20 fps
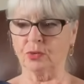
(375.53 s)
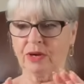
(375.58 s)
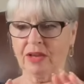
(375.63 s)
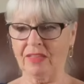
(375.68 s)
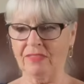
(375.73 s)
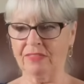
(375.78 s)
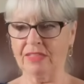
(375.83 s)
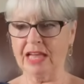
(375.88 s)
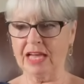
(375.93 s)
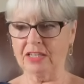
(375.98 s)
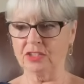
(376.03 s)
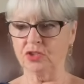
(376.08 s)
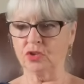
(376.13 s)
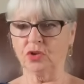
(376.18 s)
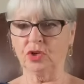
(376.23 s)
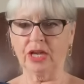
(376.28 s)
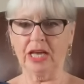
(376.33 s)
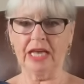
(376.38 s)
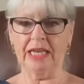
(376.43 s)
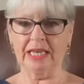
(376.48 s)
I had that
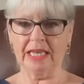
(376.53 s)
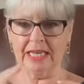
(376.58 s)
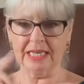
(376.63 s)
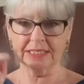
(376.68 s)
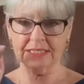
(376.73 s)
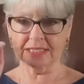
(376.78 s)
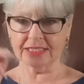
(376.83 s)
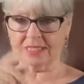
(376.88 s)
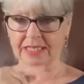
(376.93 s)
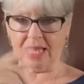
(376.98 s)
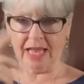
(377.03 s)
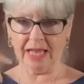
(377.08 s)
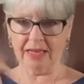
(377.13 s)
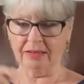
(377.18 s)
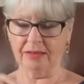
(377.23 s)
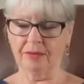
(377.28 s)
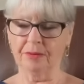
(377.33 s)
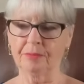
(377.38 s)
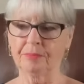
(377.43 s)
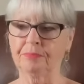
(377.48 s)
done and I had a
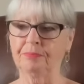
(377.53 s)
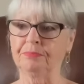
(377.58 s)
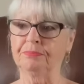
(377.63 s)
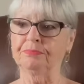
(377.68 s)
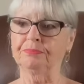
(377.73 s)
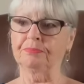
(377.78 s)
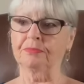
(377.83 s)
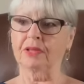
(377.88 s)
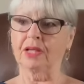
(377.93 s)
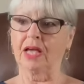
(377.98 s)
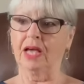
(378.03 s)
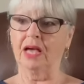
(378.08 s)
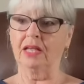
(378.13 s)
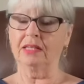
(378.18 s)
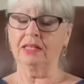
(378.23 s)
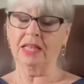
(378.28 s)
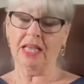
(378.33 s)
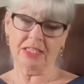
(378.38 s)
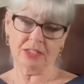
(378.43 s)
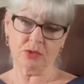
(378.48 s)
scan.
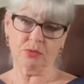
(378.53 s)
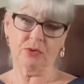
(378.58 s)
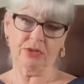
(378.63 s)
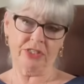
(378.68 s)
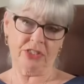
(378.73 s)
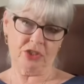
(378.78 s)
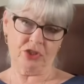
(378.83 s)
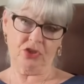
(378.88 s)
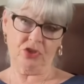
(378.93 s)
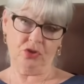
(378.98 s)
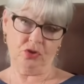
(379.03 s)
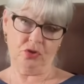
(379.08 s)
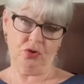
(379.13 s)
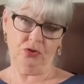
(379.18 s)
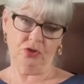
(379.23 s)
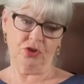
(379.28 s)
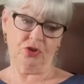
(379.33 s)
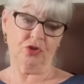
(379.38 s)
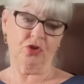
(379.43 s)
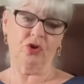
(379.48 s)
And that's what it's
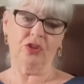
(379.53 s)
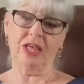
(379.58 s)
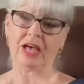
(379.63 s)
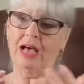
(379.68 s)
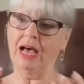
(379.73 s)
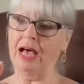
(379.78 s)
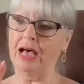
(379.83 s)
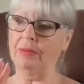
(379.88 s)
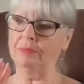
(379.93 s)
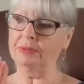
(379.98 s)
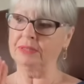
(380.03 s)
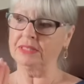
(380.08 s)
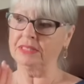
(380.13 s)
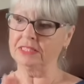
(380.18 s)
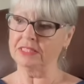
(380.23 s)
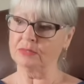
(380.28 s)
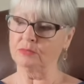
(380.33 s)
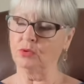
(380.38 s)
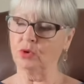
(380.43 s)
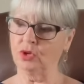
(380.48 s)
shown. So that happened
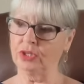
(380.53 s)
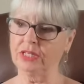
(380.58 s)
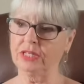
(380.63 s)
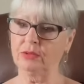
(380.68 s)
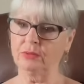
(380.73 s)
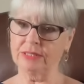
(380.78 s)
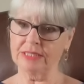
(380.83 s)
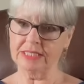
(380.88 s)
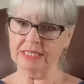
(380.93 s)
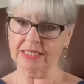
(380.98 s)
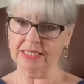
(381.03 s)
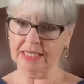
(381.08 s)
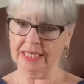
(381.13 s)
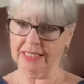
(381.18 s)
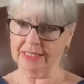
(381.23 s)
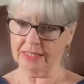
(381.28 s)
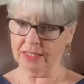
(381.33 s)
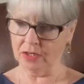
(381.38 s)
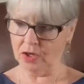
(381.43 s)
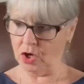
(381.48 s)
this morning. I went at
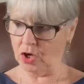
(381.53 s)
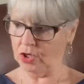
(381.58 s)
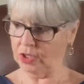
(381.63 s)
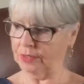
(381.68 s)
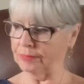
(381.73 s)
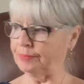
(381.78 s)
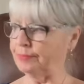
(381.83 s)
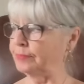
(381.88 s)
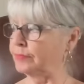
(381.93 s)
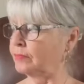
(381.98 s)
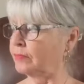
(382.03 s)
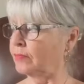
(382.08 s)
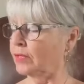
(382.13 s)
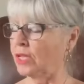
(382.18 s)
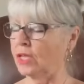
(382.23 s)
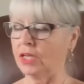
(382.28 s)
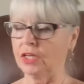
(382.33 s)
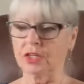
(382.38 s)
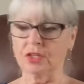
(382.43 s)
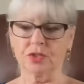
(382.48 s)
9 o'clock.
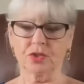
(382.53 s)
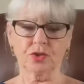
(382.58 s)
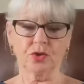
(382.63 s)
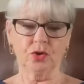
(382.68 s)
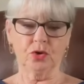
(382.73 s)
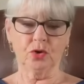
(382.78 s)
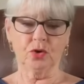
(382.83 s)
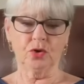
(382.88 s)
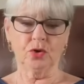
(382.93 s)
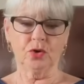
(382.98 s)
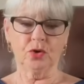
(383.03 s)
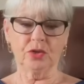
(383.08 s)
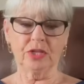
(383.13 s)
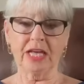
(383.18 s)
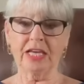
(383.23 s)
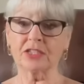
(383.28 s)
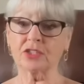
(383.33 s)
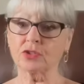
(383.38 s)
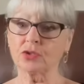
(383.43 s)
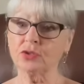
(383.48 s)
So
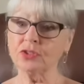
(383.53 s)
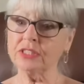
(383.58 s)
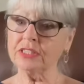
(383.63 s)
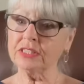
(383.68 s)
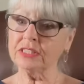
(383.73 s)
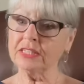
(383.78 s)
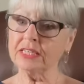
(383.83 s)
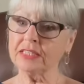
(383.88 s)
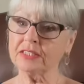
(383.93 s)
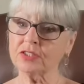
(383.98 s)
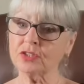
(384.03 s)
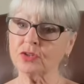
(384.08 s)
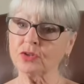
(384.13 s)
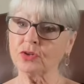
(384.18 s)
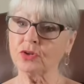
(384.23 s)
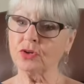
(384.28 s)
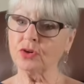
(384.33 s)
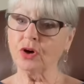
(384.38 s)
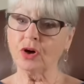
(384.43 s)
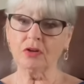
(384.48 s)
that's good, isn't it?
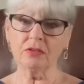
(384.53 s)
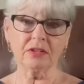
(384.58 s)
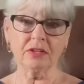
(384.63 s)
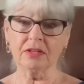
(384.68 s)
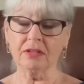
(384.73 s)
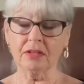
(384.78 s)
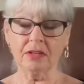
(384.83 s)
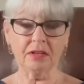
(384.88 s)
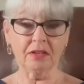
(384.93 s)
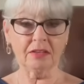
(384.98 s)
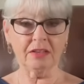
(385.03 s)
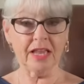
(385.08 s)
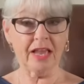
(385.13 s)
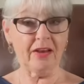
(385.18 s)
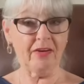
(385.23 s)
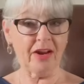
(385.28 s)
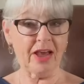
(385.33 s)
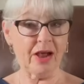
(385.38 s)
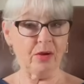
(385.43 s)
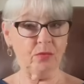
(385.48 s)
So
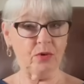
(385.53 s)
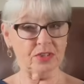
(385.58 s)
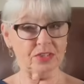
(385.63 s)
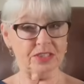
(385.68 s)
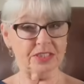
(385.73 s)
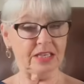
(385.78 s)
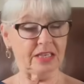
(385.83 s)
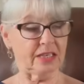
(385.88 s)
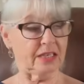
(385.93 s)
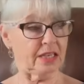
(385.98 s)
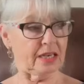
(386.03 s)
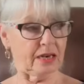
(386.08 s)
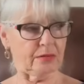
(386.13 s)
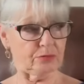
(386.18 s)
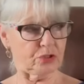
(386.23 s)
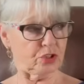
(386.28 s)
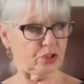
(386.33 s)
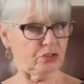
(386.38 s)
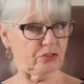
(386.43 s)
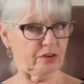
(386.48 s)
there I was thinking,
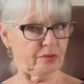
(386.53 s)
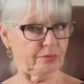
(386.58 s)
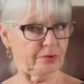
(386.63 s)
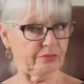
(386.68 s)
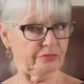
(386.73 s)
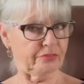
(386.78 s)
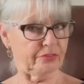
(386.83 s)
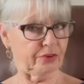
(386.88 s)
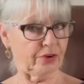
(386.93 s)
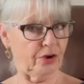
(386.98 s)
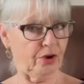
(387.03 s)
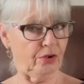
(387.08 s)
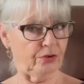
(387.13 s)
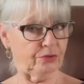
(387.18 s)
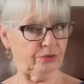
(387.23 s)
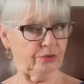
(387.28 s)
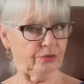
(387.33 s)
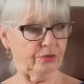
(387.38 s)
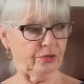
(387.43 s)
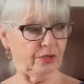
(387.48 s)
I'm sure I've been
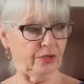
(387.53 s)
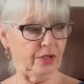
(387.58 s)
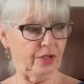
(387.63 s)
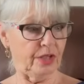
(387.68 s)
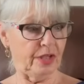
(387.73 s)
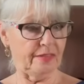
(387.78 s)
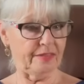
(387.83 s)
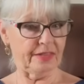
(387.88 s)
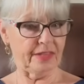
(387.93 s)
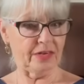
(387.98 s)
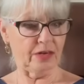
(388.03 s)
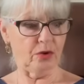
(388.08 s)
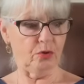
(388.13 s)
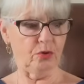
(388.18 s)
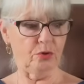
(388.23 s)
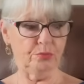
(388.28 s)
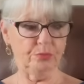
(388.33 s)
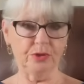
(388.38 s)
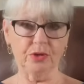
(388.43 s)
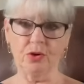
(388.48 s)
forgotten. And then
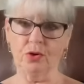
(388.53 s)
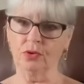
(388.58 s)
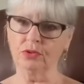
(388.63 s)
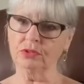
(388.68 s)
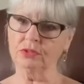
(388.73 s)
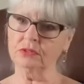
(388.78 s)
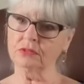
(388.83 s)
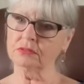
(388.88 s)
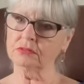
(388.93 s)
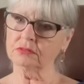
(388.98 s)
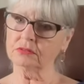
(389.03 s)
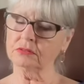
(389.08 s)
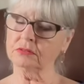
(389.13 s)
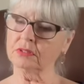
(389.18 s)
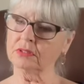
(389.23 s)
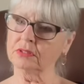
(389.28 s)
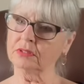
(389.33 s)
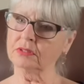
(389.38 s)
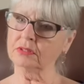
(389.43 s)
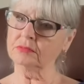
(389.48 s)
lo and behold,
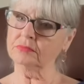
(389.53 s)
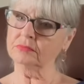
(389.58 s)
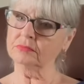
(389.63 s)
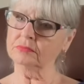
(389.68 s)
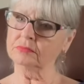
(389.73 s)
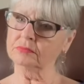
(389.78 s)
the